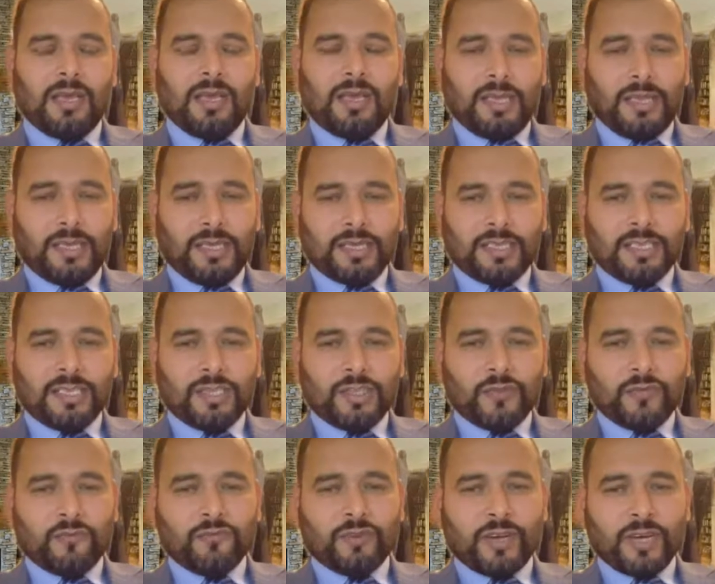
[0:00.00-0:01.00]
This
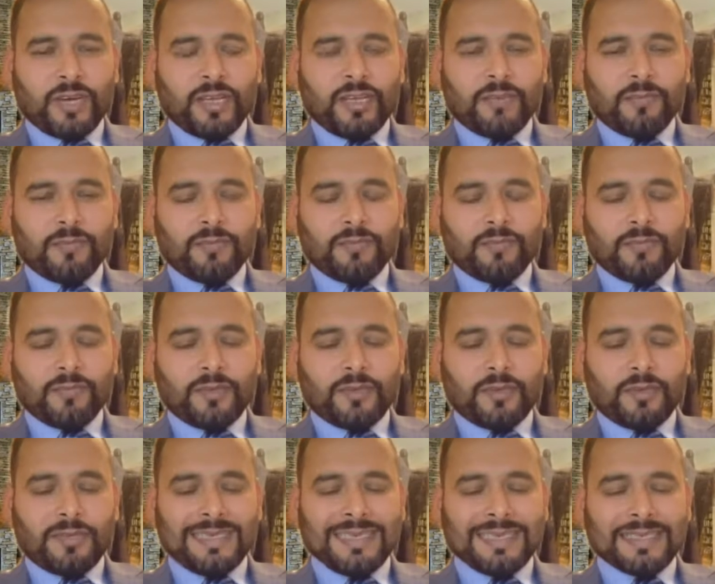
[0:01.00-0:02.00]
is very
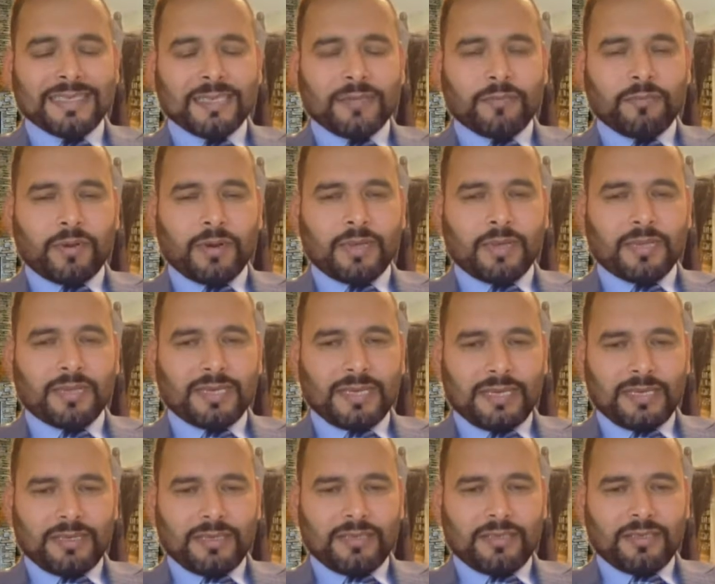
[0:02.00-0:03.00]

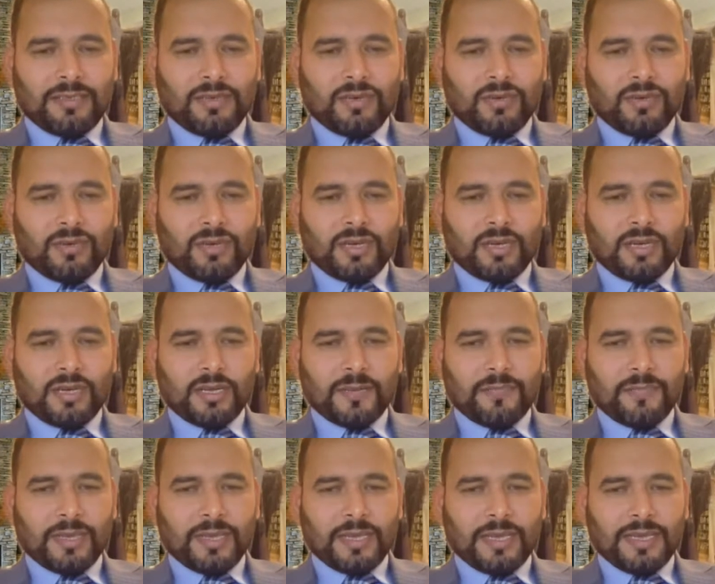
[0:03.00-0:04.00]
disadvantage your
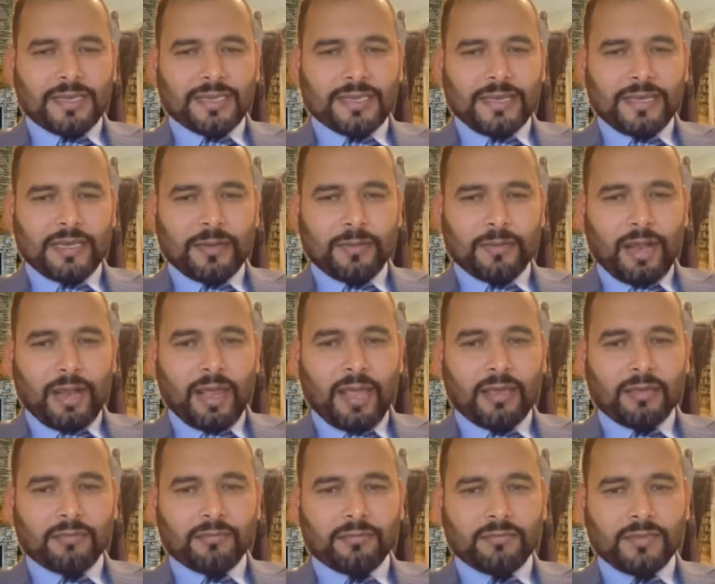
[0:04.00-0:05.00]
asylum
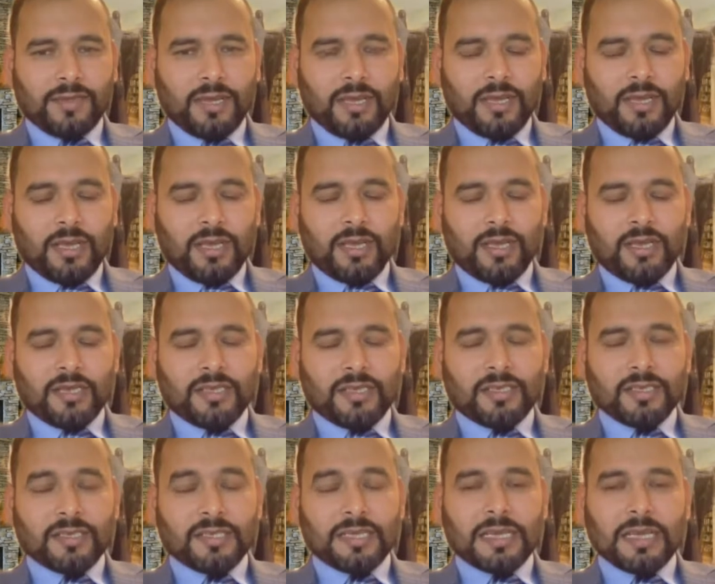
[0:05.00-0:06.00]
claim. It
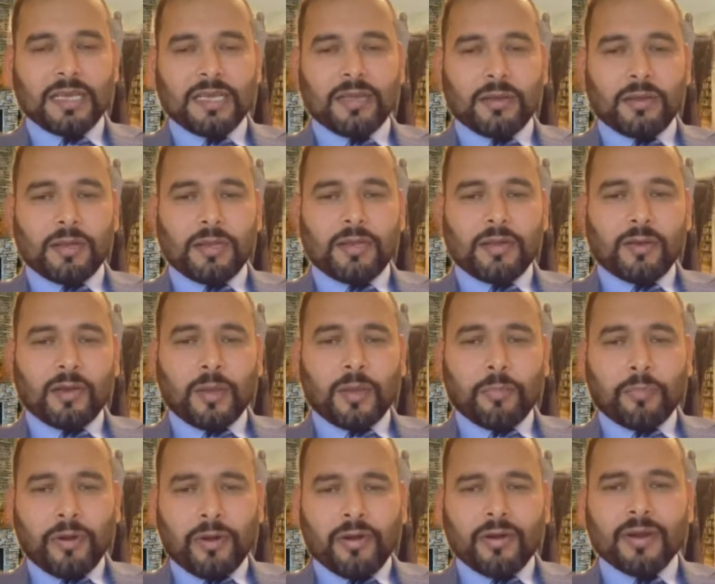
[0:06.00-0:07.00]
is
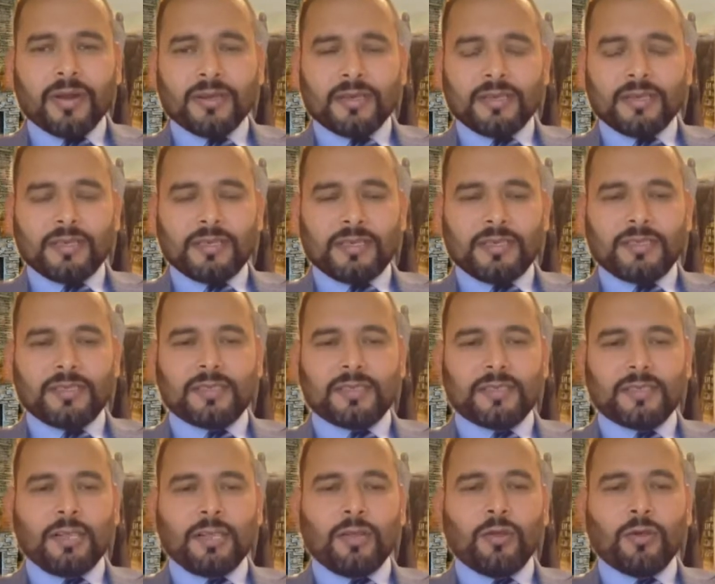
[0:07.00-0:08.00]
apparently
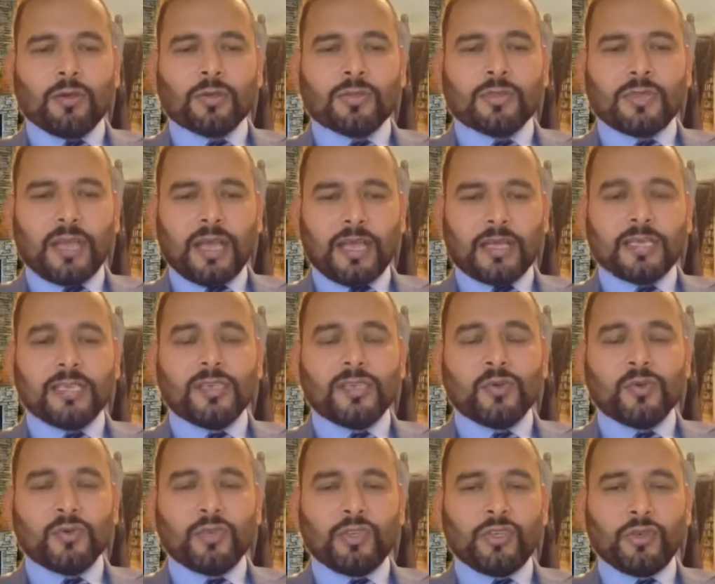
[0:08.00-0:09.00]
looks like
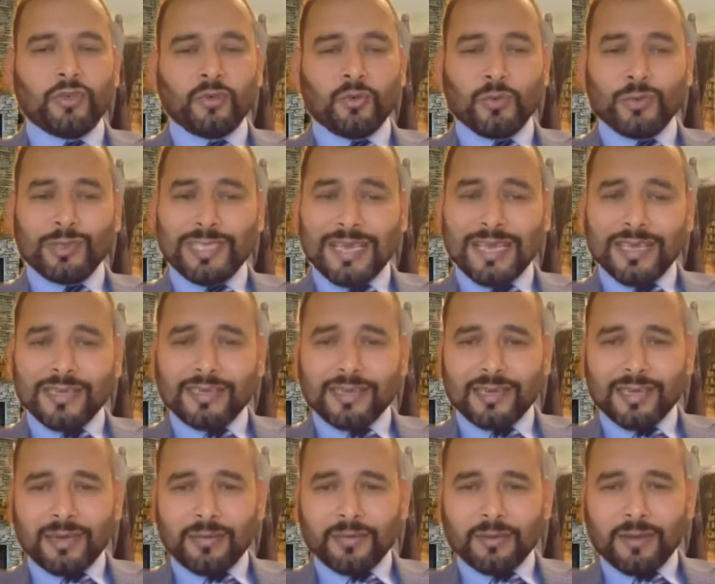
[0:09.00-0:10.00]
you use
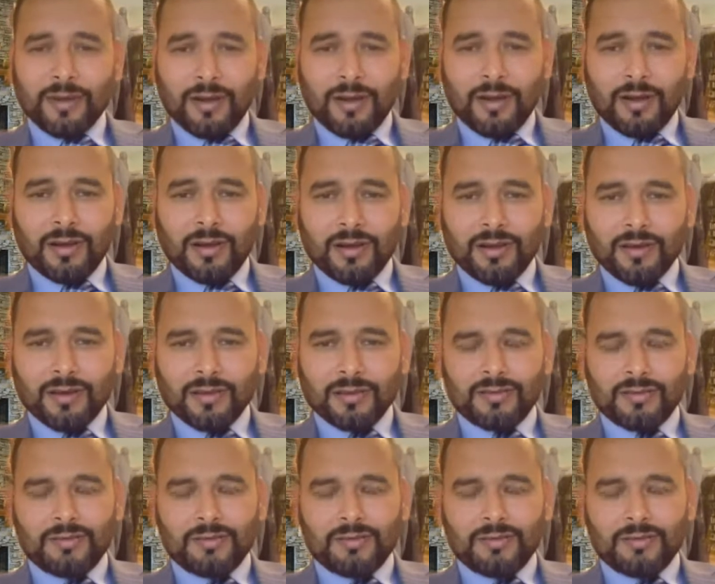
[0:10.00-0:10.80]
asylum card